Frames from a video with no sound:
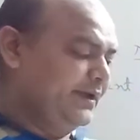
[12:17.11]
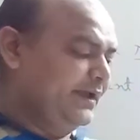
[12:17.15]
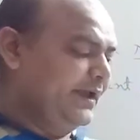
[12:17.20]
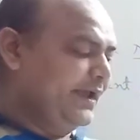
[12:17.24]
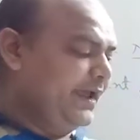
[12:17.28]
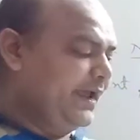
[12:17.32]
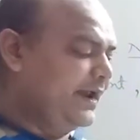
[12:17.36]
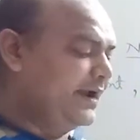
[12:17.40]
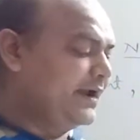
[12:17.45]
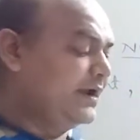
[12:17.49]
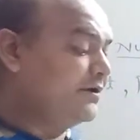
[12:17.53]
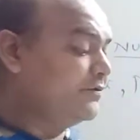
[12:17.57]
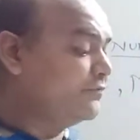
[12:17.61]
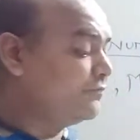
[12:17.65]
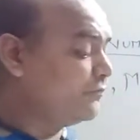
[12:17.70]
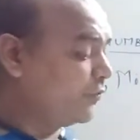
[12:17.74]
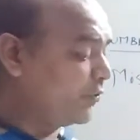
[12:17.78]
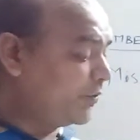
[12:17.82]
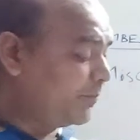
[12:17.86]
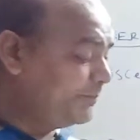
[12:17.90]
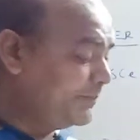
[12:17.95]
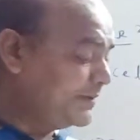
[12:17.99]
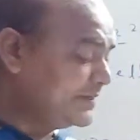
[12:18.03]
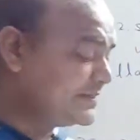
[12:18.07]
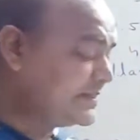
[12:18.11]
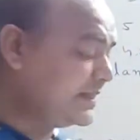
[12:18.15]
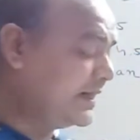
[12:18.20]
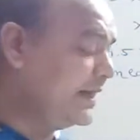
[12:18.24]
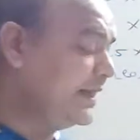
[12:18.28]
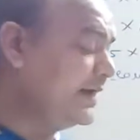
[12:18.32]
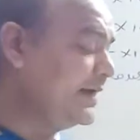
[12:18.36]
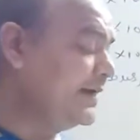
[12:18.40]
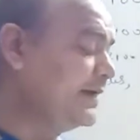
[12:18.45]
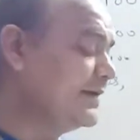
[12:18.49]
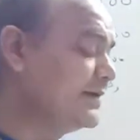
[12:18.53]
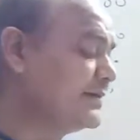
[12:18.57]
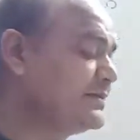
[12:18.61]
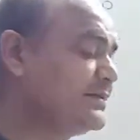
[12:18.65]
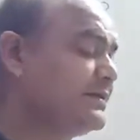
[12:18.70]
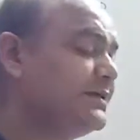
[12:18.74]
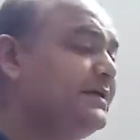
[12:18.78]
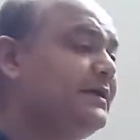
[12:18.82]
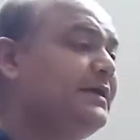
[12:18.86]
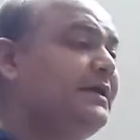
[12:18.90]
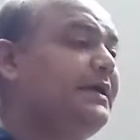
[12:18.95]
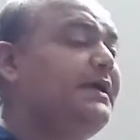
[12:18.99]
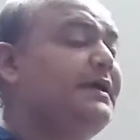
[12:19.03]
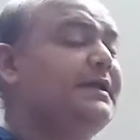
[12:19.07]
And for miscellaneous,
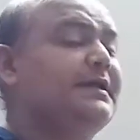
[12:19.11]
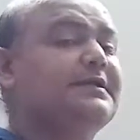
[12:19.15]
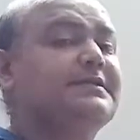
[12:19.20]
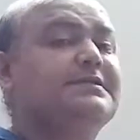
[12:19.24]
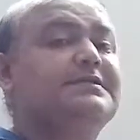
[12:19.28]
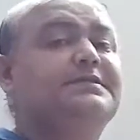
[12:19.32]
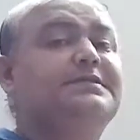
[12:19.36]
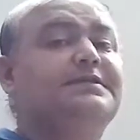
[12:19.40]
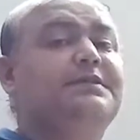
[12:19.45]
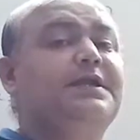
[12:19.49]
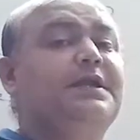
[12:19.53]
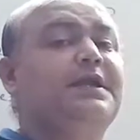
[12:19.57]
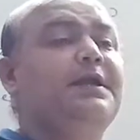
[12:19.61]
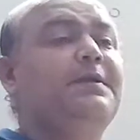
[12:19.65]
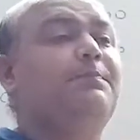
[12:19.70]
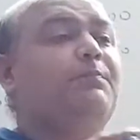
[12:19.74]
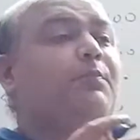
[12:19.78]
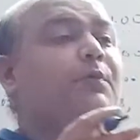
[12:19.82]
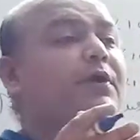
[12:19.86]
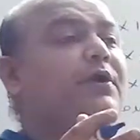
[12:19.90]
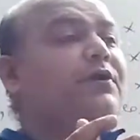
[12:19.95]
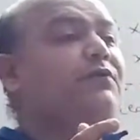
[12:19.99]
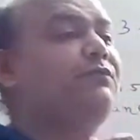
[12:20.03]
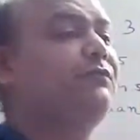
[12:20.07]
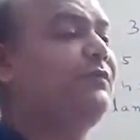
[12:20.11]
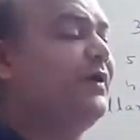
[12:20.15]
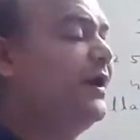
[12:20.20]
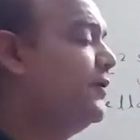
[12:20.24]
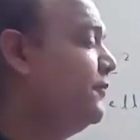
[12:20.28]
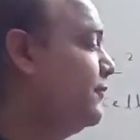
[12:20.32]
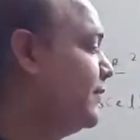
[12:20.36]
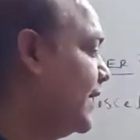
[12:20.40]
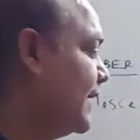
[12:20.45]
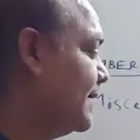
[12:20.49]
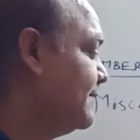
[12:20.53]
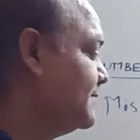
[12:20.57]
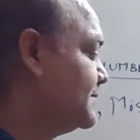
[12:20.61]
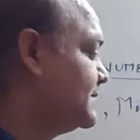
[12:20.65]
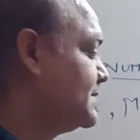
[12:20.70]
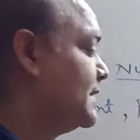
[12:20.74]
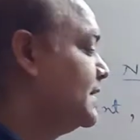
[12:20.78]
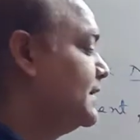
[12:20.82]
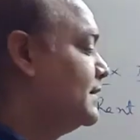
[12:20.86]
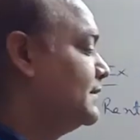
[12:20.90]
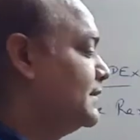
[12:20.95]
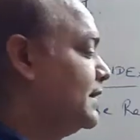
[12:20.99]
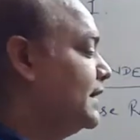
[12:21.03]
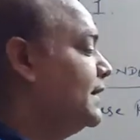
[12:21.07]
it is 3.5 times,
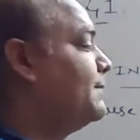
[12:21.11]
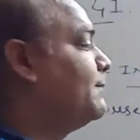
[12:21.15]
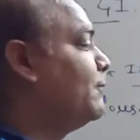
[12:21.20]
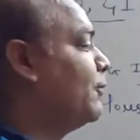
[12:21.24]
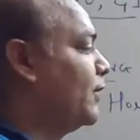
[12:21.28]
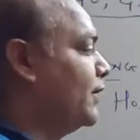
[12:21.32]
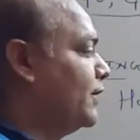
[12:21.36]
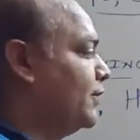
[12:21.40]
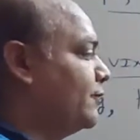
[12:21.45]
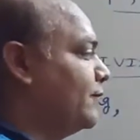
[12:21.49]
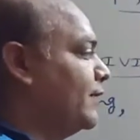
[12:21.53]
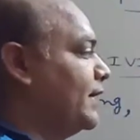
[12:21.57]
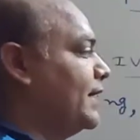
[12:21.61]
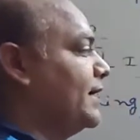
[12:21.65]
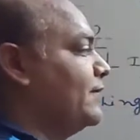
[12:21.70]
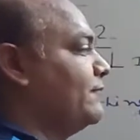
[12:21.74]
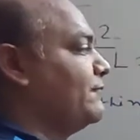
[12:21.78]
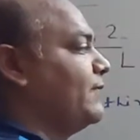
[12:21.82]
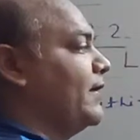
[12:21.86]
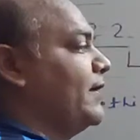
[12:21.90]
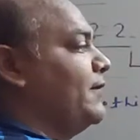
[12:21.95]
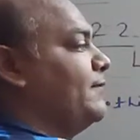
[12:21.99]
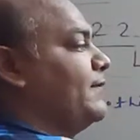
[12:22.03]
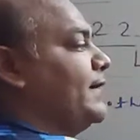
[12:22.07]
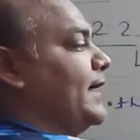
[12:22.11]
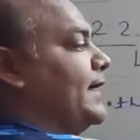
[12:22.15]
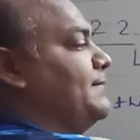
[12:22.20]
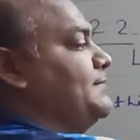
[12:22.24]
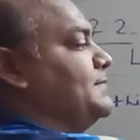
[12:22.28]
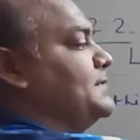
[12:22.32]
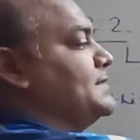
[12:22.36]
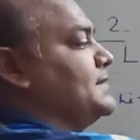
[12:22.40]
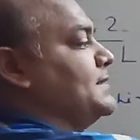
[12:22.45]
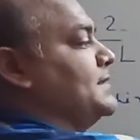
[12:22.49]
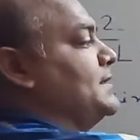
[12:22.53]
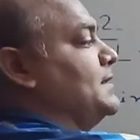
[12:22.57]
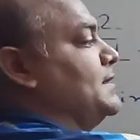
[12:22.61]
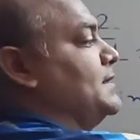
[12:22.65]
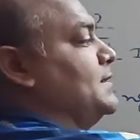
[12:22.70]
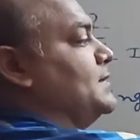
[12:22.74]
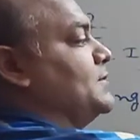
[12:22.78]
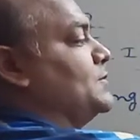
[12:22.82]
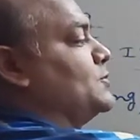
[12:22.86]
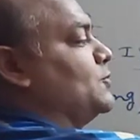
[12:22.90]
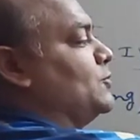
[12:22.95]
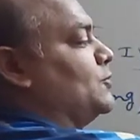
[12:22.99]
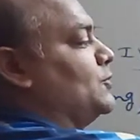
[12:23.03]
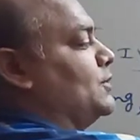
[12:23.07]
3.25 times,
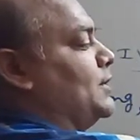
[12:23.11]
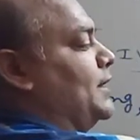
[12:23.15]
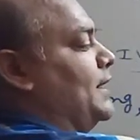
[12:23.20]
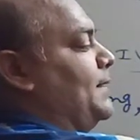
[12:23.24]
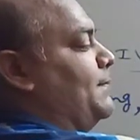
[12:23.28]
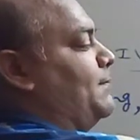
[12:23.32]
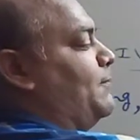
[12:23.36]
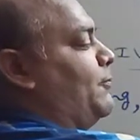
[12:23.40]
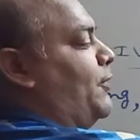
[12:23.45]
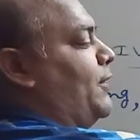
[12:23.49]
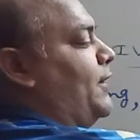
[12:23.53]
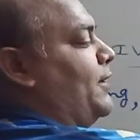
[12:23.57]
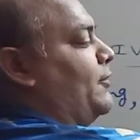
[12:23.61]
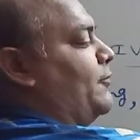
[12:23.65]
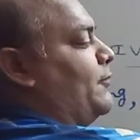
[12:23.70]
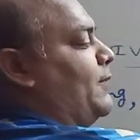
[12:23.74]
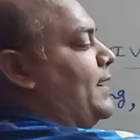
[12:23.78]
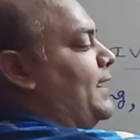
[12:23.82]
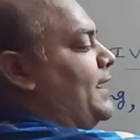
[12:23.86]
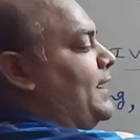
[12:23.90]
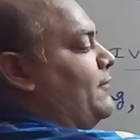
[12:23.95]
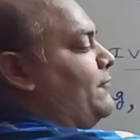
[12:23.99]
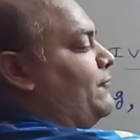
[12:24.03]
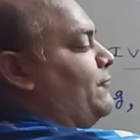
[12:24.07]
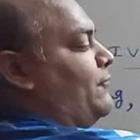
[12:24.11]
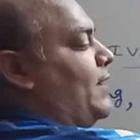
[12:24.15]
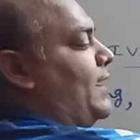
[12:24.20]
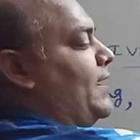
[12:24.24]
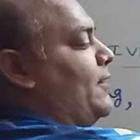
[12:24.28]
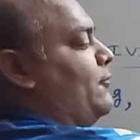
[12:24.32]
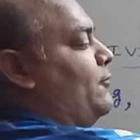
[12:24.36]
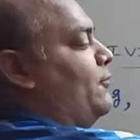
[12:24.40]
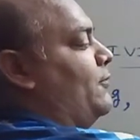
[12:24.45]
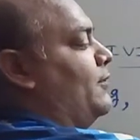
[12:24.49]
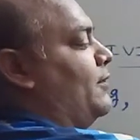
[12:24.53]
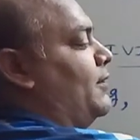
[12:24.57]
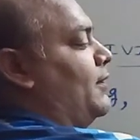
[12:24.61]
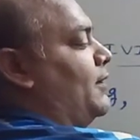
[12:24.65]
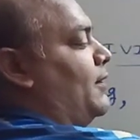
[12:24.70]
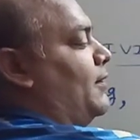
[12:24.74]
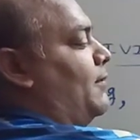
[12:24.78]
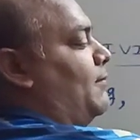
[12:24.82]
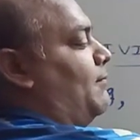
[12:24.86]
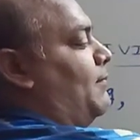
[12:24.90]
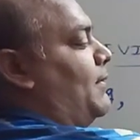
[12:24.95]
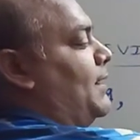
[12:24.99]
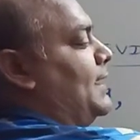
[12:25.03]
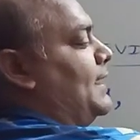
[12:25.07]
so
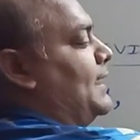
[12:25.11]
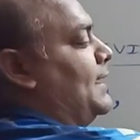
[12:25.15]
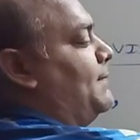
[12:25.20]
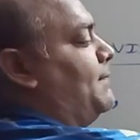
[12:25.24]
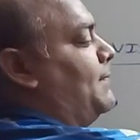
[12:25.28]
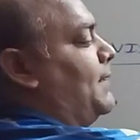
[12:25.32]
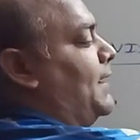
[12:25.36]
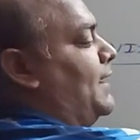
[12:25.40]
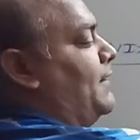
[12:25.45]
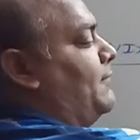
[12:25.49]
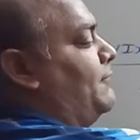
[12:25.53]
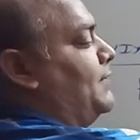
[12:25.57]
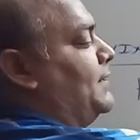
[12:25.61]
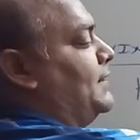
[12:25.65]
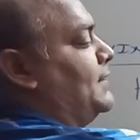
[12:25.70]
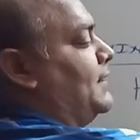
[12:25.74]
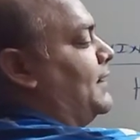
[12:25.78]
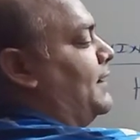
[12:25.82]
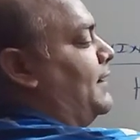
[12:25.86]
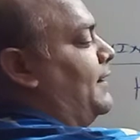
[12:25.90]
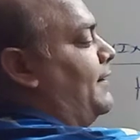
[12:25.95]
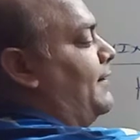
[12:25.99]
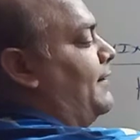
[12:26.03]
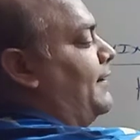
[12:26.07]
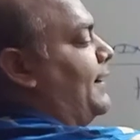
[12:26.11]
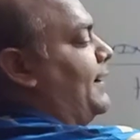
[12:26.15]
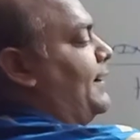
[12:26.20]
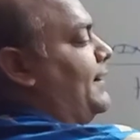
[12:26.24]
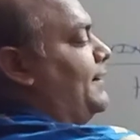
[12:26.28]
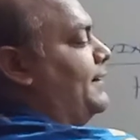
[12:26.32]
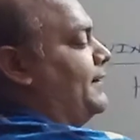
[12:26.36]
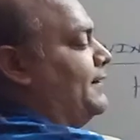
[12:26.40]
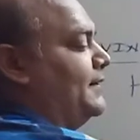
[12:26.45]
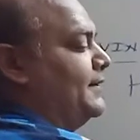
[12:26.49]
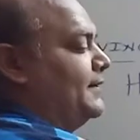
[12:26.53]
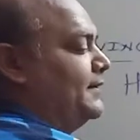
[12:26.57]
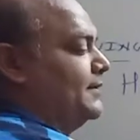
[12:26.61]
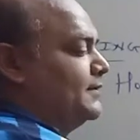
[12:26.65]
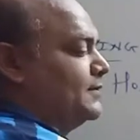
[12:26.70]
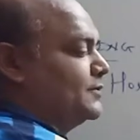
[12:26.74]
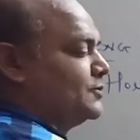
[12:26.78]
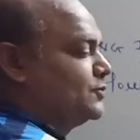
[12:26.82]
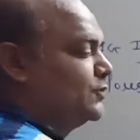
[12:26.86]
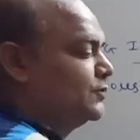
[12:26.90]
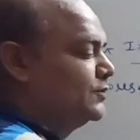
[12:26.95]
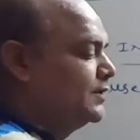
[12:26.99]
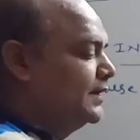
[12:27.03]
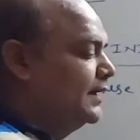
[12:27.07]
3.25 multiply with 100,
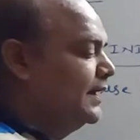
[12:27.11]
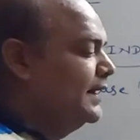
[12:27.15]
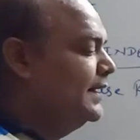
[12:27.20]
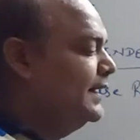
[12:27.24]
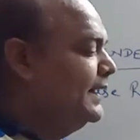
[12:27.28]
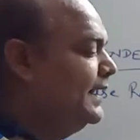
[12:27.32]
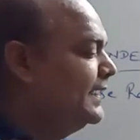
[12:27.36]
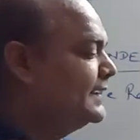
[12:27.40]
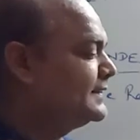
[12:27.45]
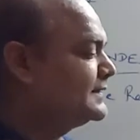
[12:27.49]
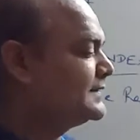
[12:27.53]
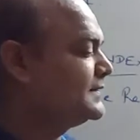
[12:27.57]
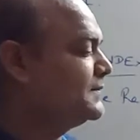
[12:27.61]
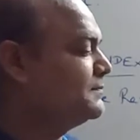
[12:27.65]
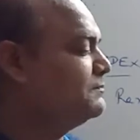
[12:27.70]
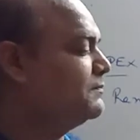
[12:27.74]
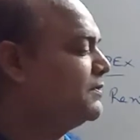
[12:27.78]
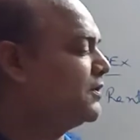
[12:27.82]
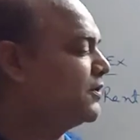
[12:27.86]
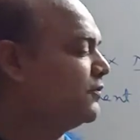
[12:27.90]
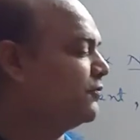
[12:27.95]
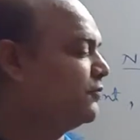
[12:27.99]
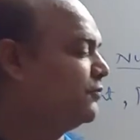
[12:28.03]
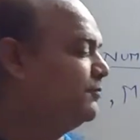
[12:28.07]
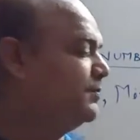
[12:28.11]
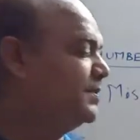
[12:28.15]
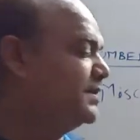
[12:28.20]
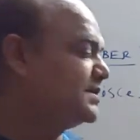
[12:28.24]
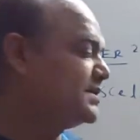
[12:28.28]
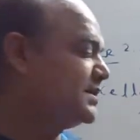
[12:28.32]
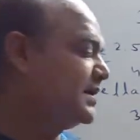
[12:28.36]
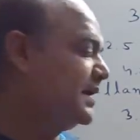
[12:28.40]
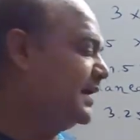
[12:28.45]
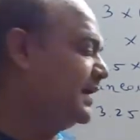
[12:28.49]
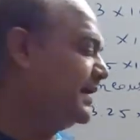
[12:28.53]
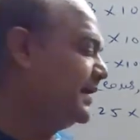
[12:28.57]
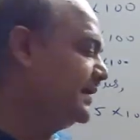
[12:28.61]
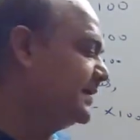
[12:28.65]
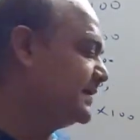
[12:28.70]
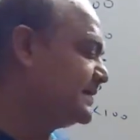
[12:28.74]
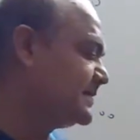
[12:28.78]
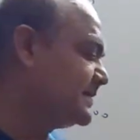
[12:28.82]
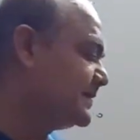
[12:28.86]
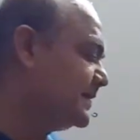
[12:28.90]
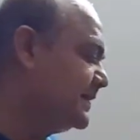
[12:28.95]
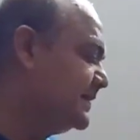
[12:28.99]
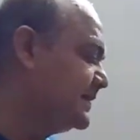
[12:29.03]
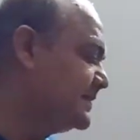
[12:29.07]
so the index number of
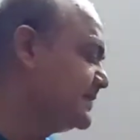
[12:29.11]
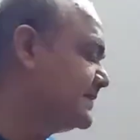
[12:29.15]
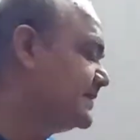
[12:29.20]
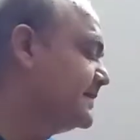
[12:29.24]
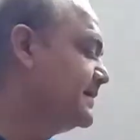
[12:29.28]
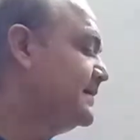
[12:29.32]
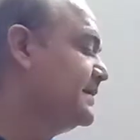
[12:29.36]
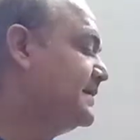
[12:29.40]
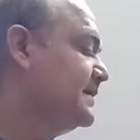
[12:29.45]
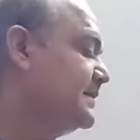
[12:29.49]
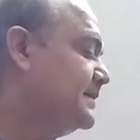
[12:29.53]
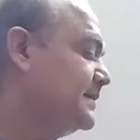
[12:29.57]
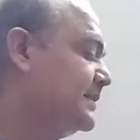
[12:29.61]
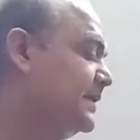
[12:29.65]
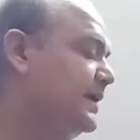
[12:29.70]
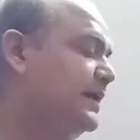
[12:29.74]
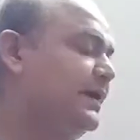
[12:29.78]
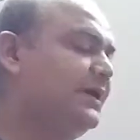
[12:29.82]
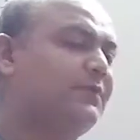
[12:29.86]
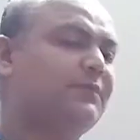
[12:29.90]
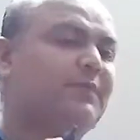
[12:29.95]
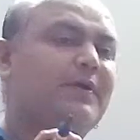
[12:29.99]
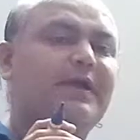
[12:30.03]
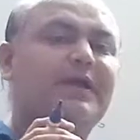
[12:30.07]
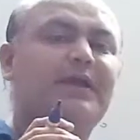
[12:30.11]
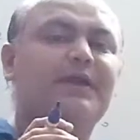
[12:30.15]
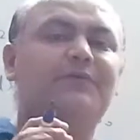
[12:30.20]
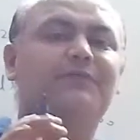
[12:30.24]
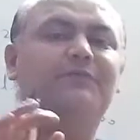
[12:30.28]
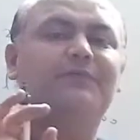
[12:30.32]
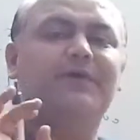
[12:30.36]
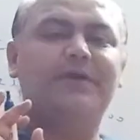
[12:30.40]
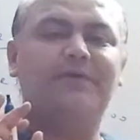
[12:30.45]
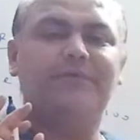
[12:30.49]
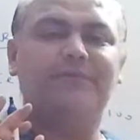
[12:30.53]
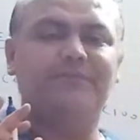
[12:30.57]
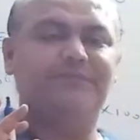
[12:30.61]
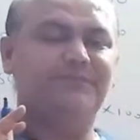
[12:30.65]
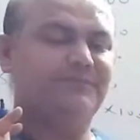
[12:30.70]
miscellaneous is 325.